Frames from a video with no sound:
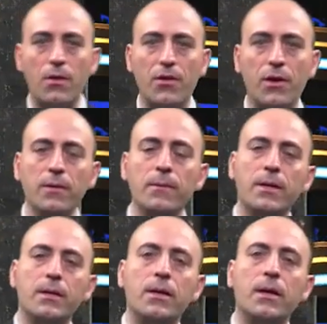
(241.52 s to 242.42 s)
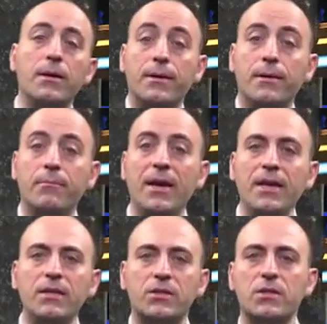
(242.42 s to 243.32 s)
Then, in
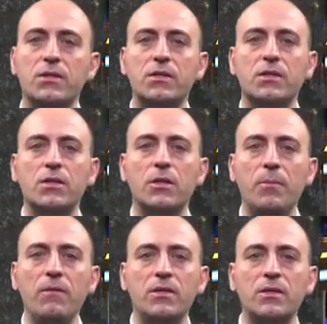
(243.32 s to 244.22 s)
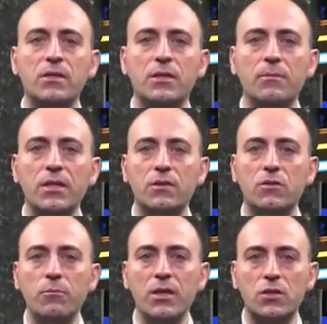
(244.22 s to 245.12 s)
many instances, the PV system needs
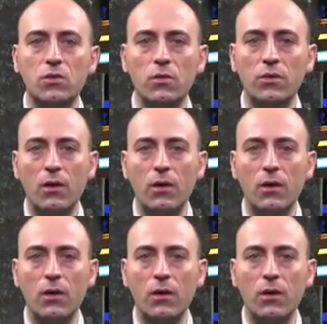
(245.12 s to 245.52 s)
to be installed